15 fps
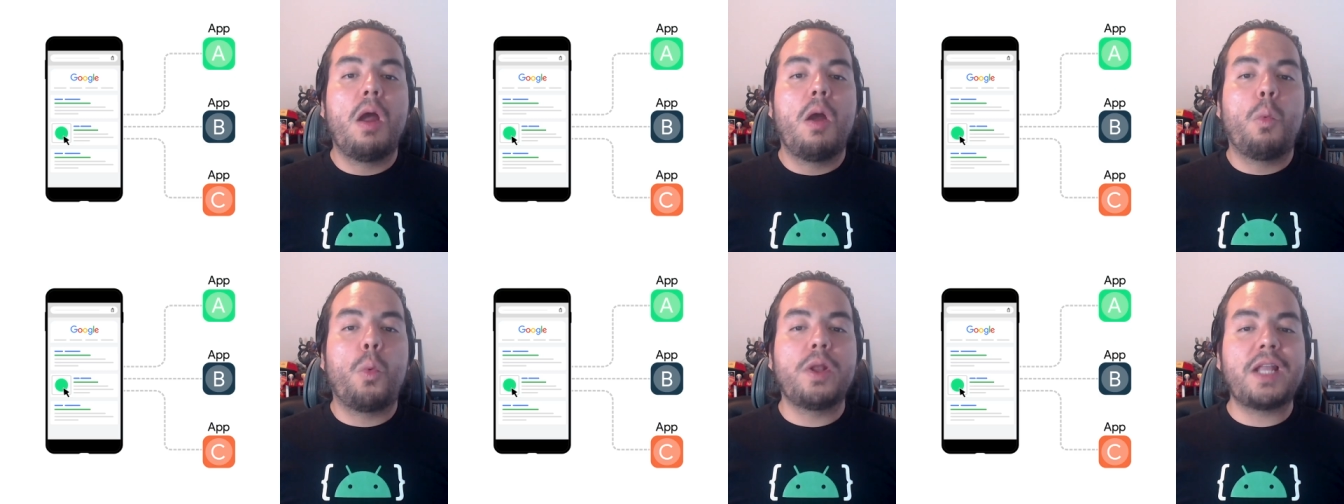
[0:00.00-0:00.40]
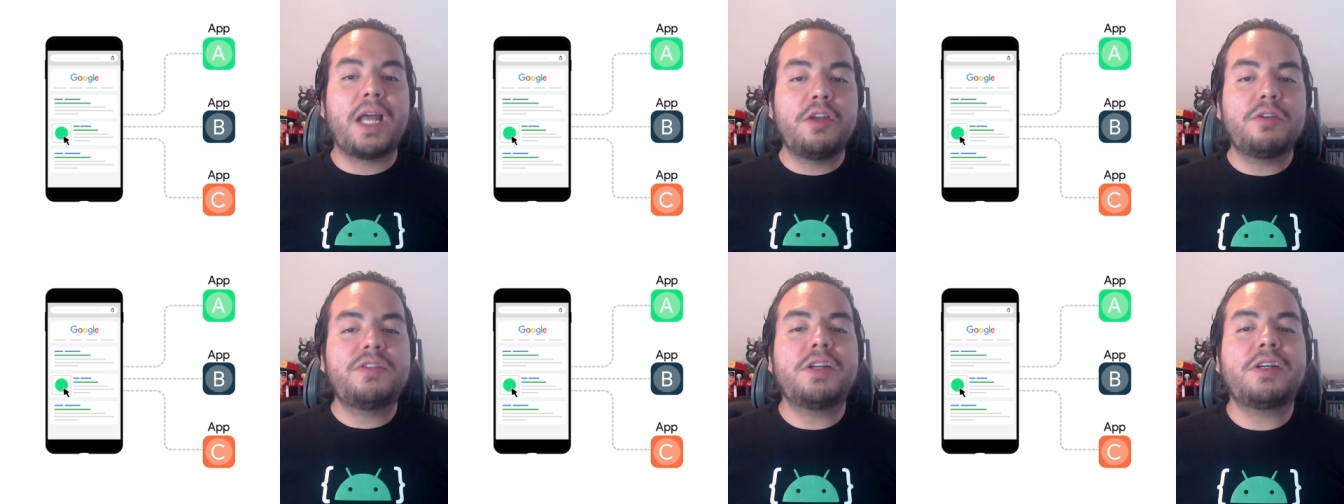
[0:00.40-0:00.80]
When a
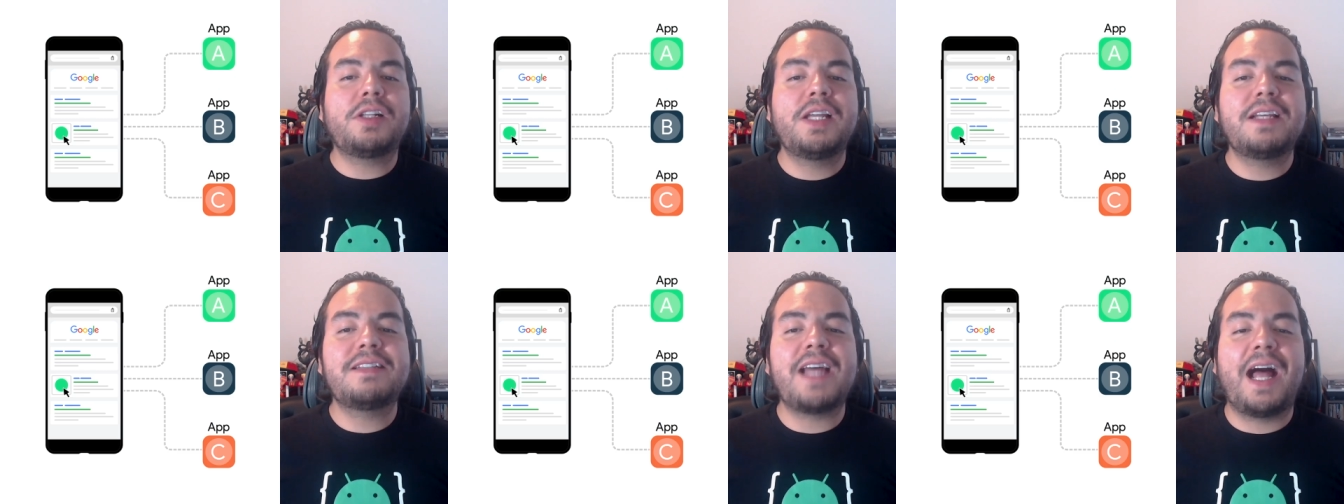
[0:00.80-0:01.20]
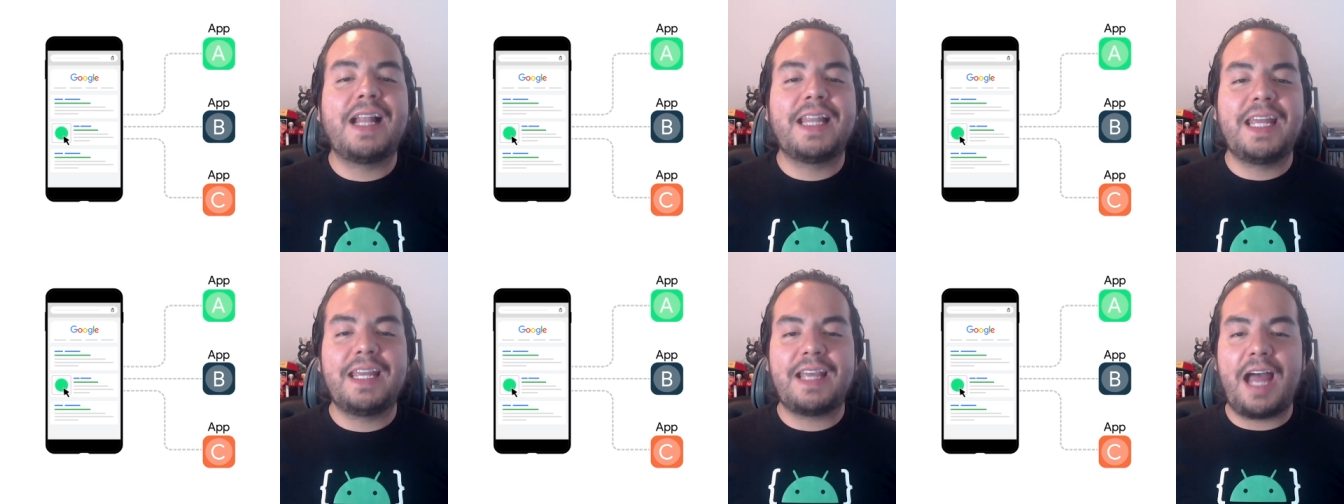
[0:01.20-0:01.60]
user clicks a
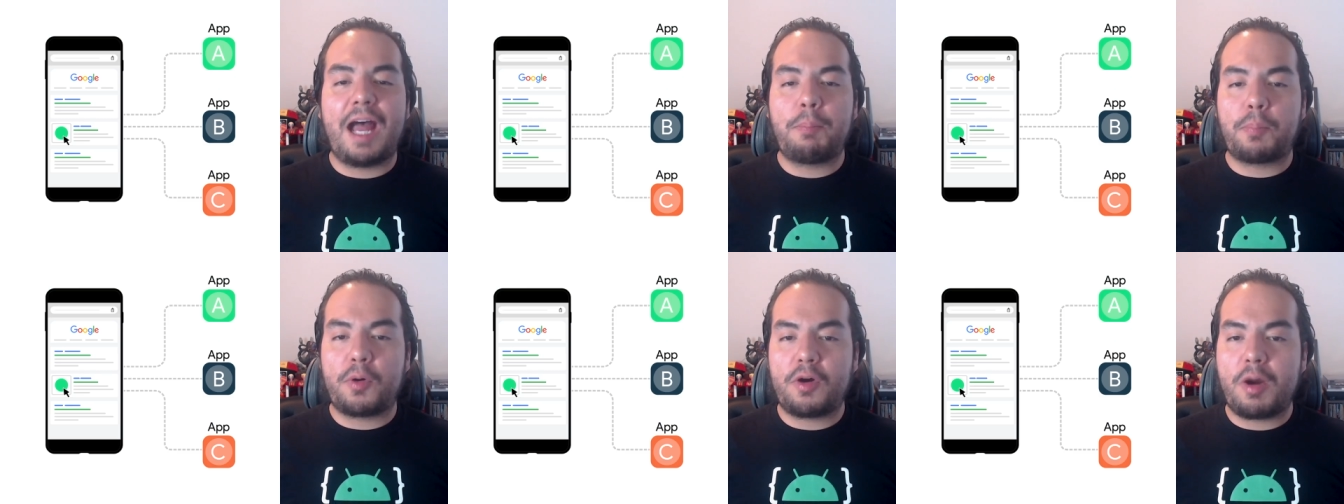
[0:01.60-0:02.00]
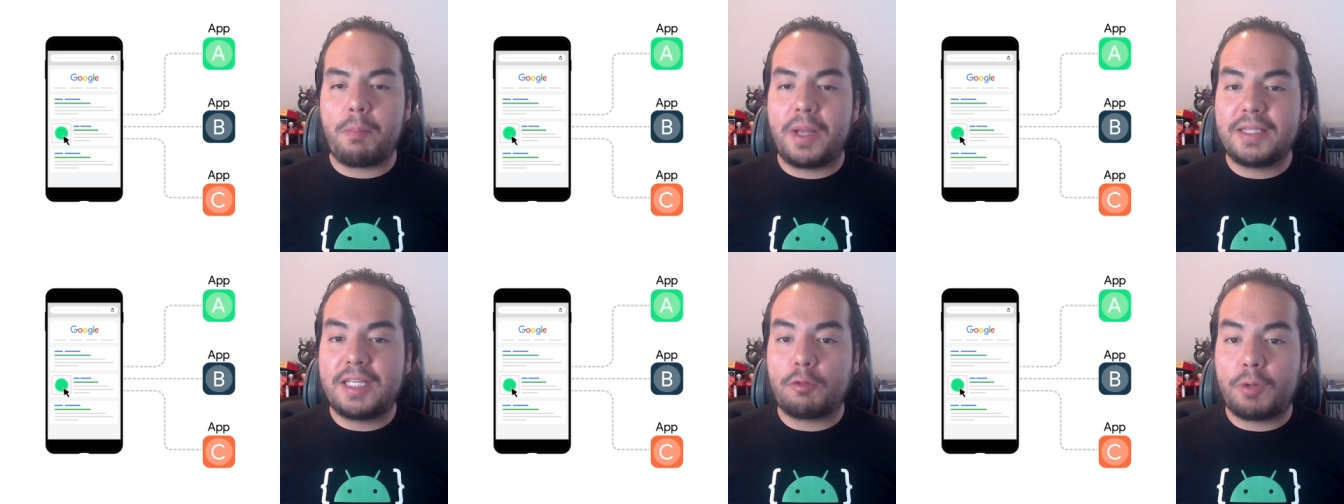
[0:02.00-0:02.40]
link, a
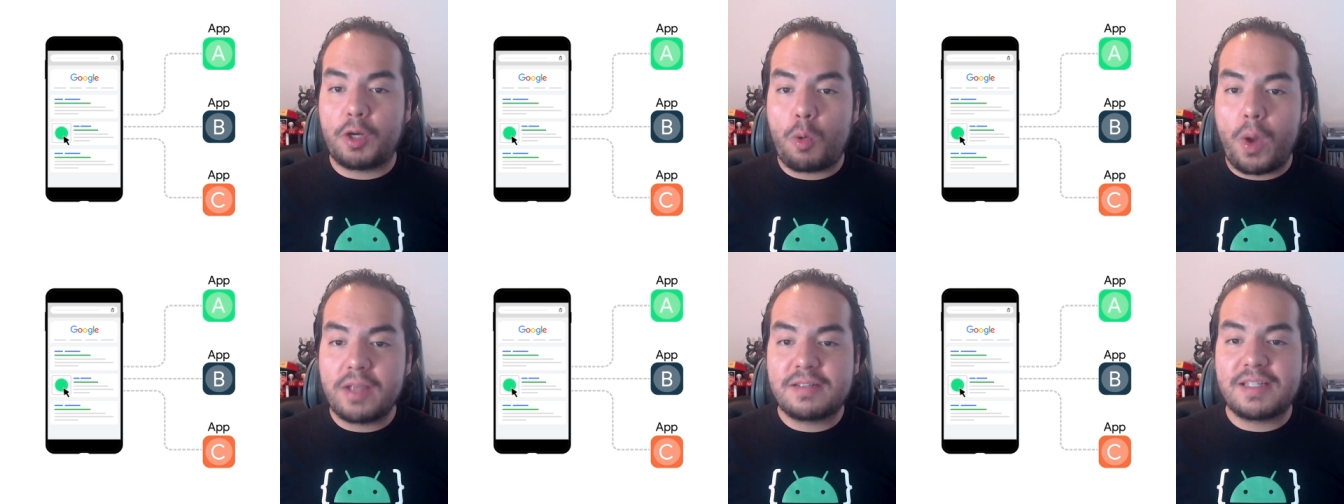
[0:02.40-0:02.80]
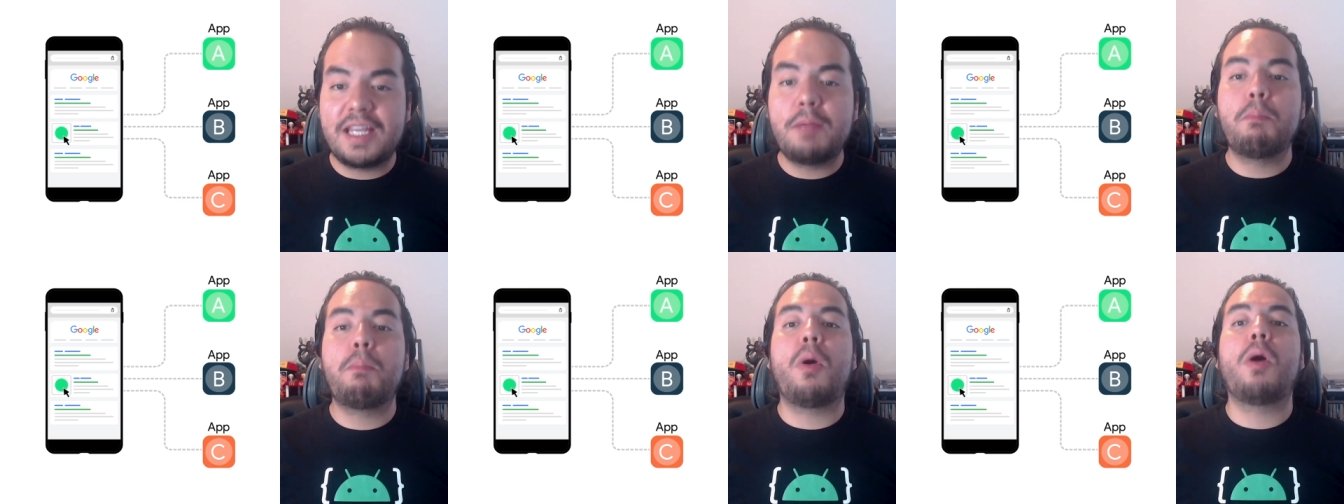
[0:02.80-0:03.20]
programmatic request
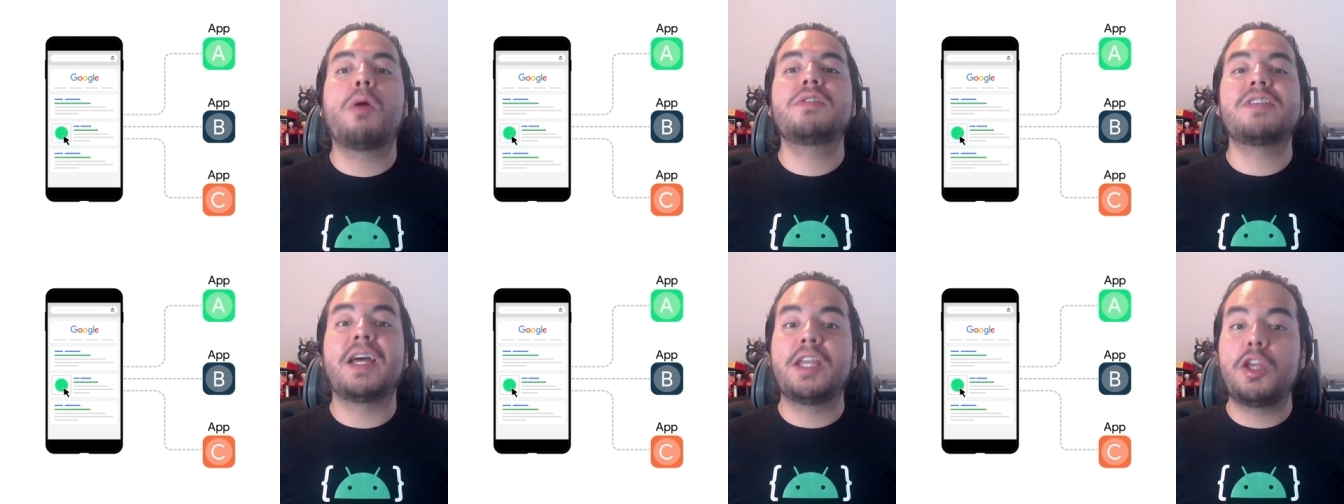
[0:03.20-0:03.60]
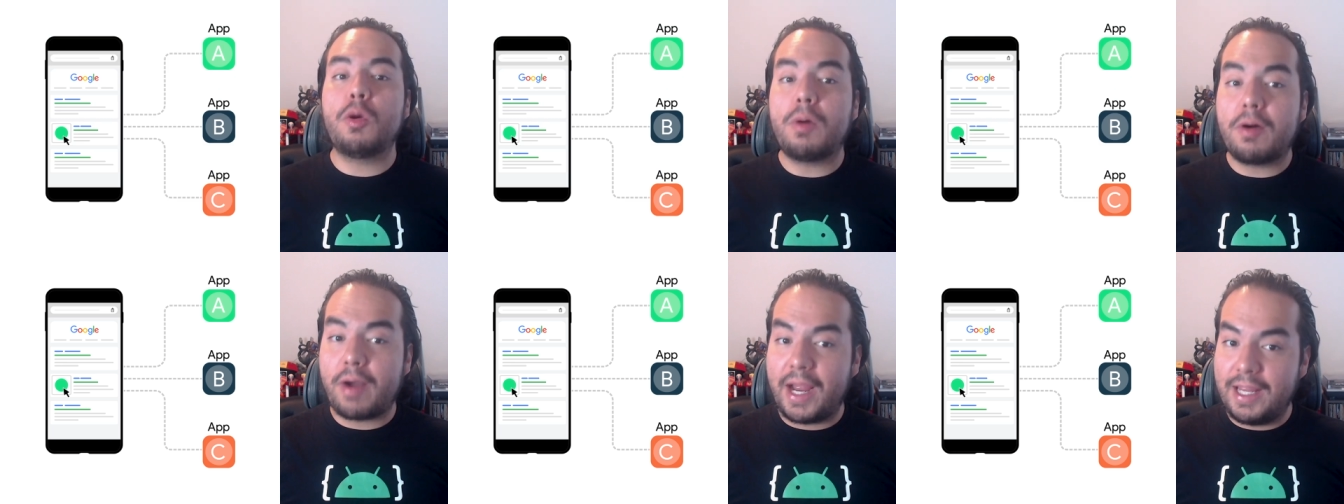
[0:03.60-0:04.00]
invokes a
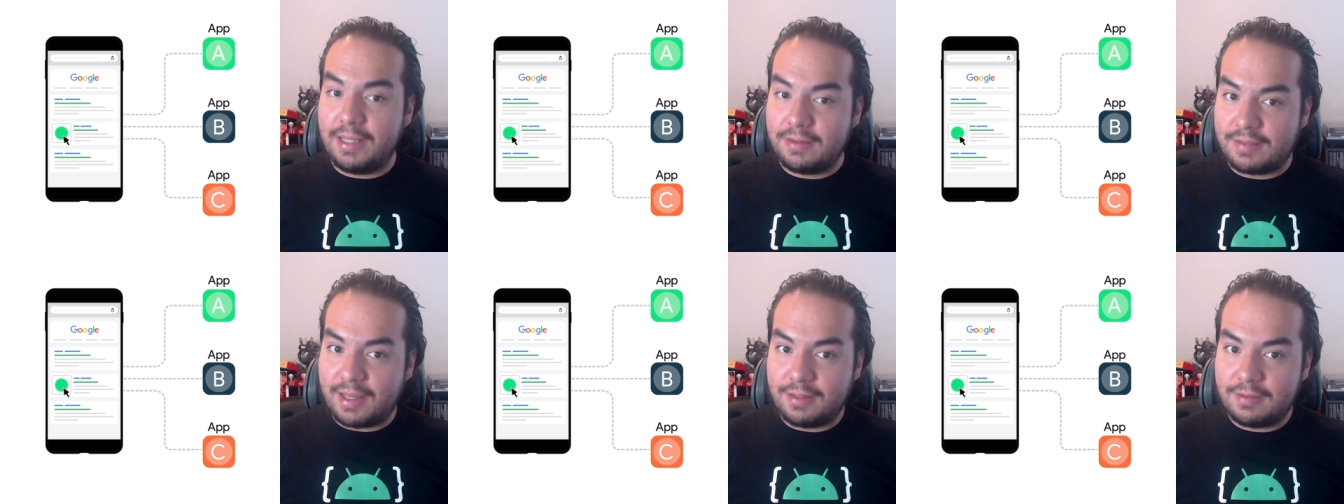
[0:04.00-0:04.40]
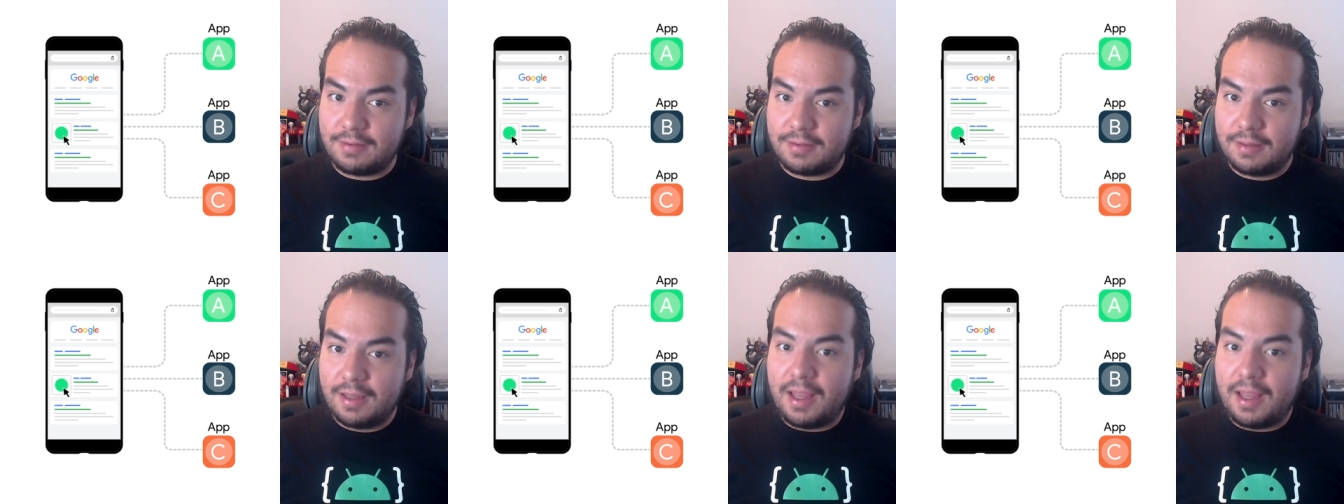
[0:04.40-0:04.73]
URI intent,